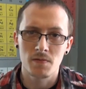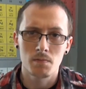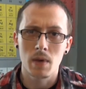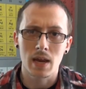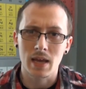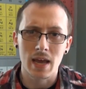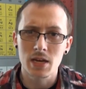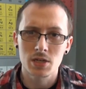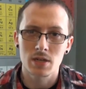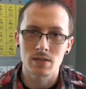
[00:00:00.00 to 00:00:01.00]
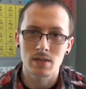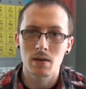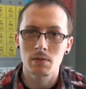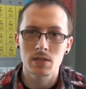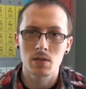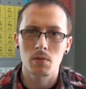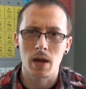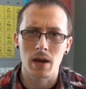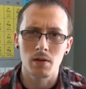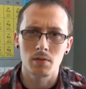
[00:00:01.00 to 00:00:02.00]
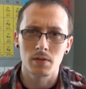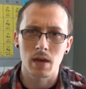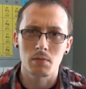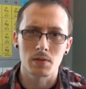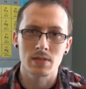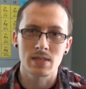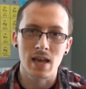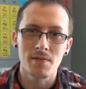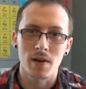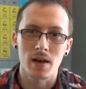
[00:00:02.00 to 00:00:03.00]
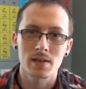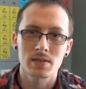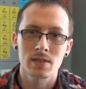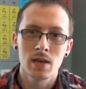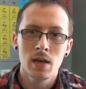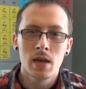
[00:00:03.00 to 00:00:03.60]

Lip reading: medications that we so herald that will save us,